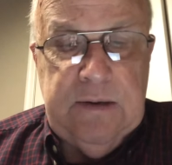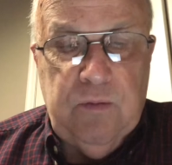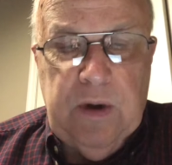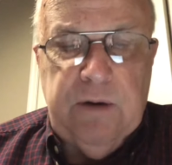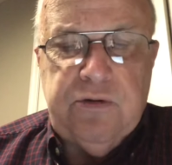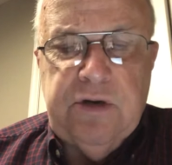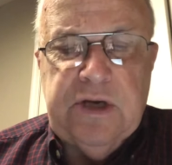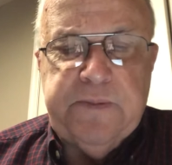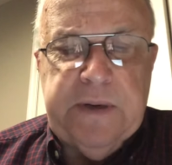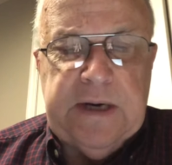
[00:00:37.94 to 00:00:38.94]
Why don't you
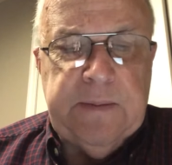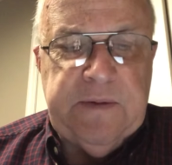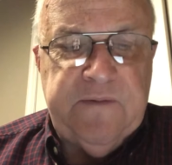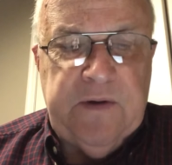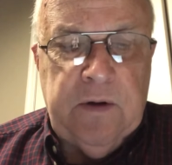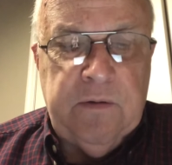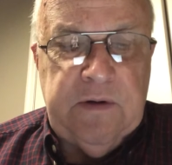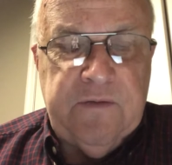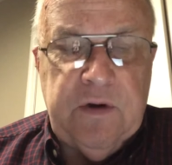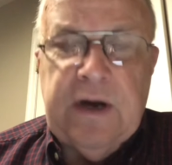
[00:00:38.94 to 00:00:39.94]
just pick up the phone
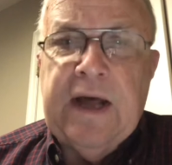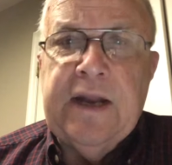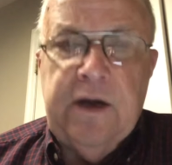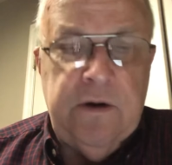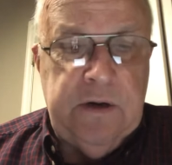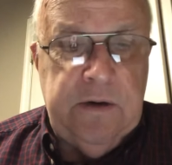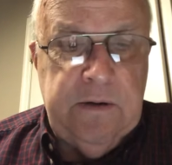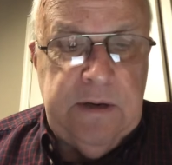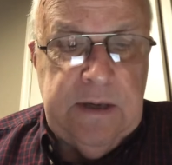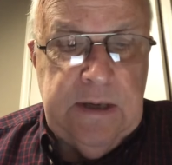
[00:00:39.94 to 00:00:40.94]
if they're not near you?
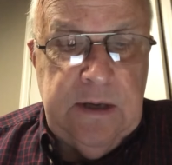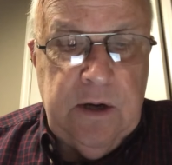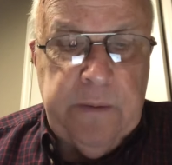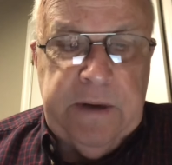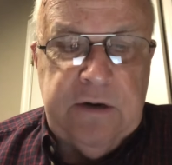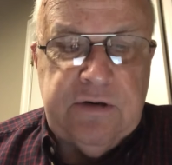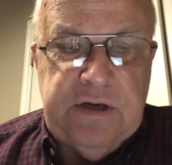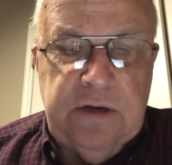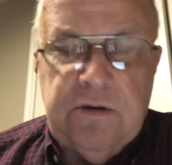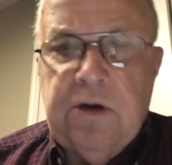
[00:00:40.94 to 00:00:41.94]
Or better
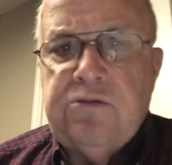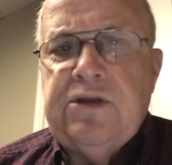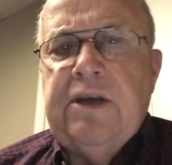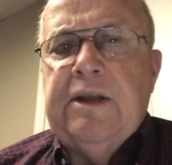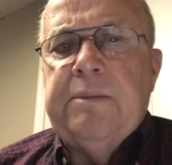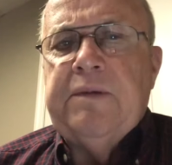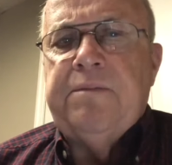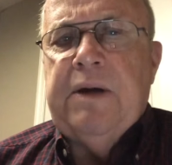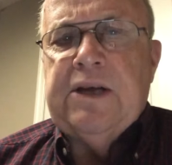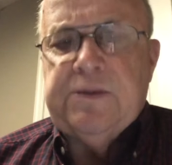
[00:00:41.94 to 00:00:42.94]
still, go see them if
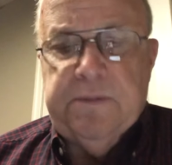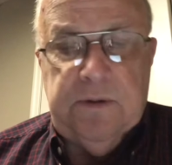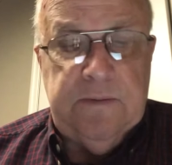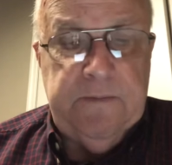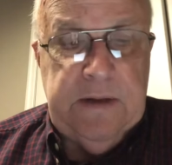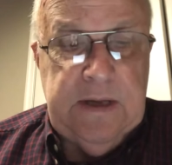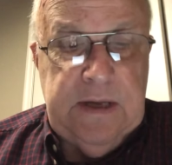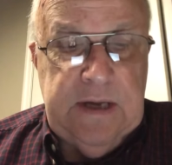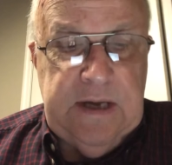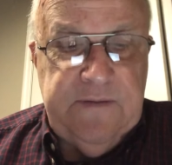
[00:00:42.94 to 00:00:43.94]
possible.
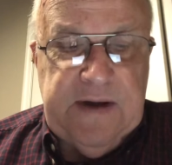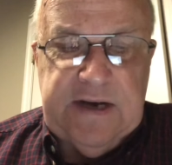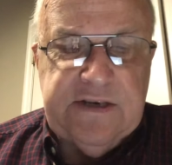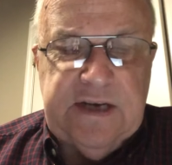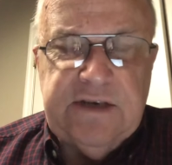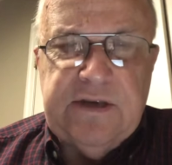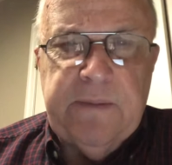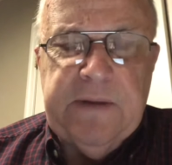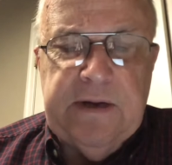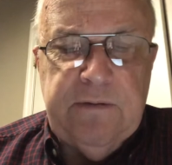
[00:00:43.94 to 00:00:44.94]
If I could say
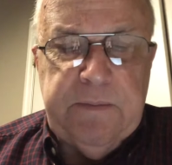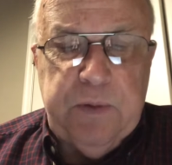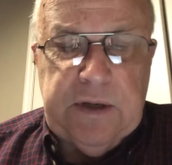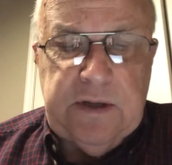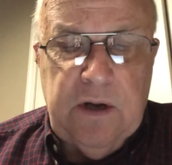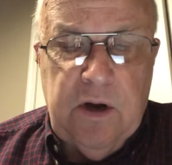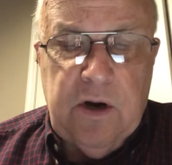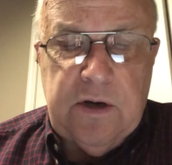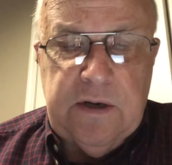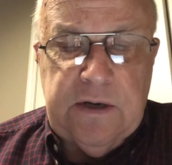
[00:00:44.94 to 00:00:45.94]
something that would prick the
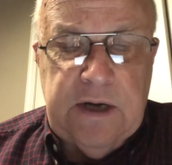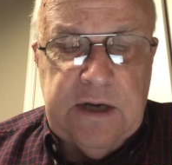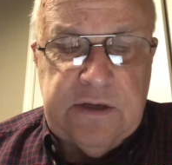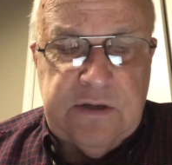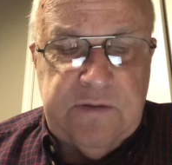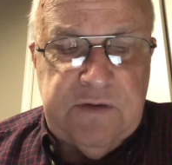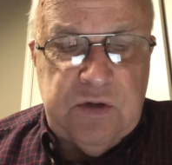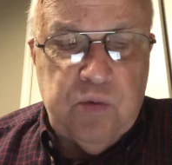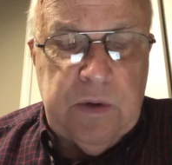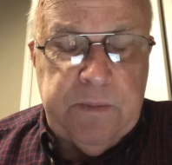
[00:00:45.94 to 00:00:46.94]
heart and conscience of
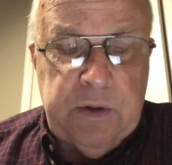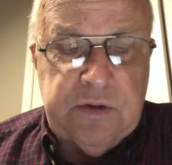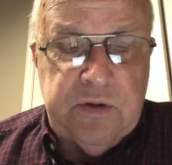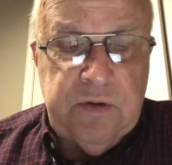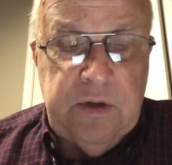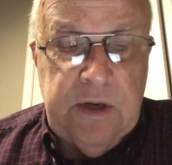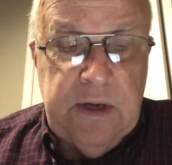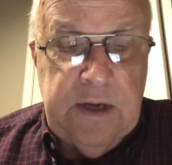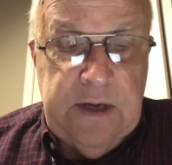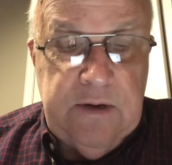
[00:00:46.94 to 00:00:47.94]
just one person
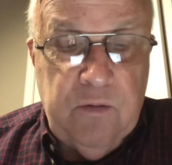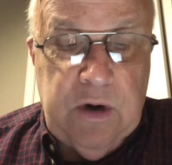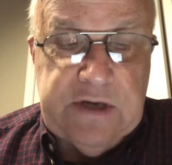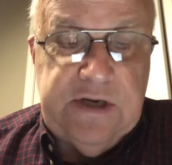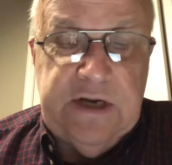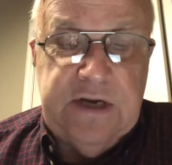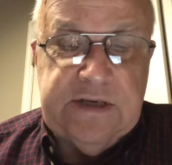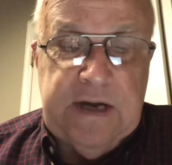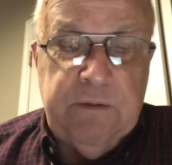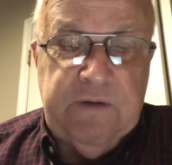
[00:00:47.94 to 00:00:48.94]
watching
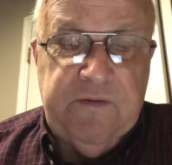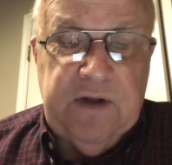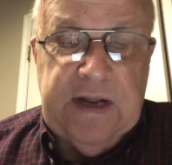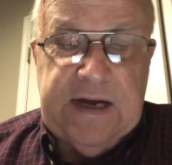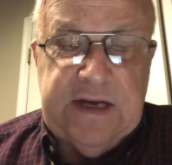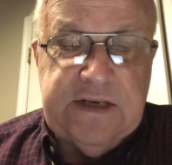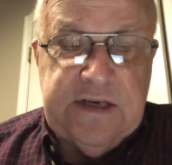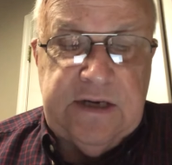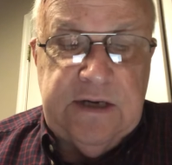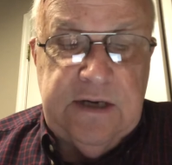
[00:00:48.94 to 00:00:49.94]
this, I would feel like its
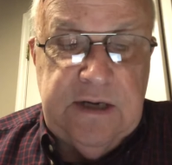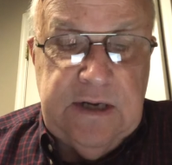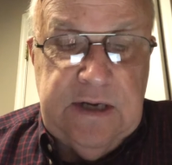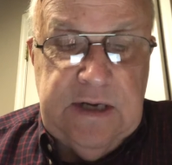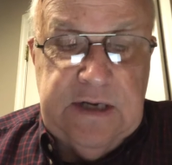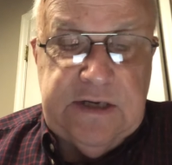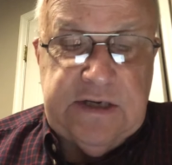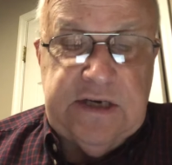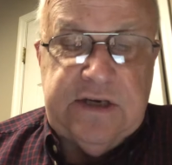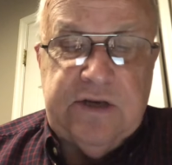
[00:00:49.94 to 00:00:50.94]

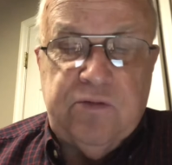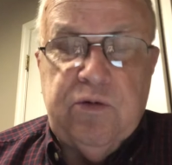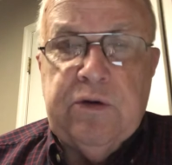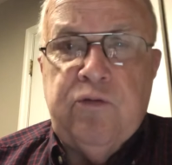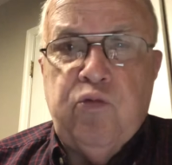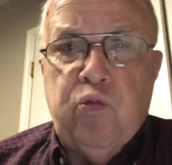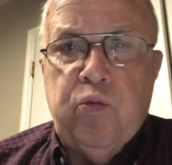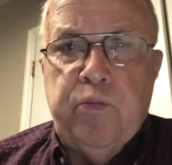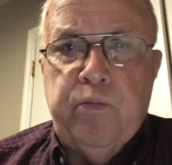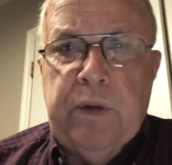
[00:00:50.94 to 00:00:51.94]
existence
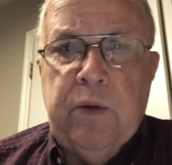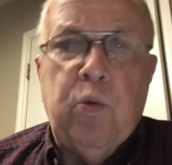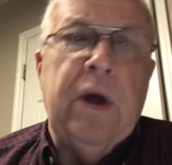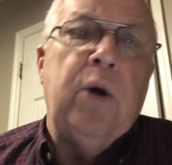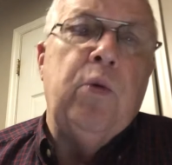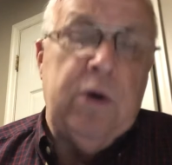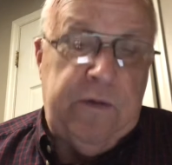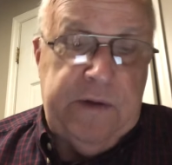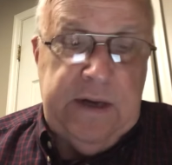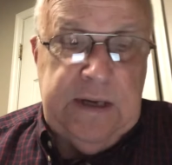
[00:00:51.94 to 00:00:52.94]
would be well
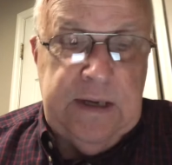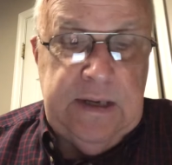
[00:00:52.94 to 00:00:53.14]
worth it.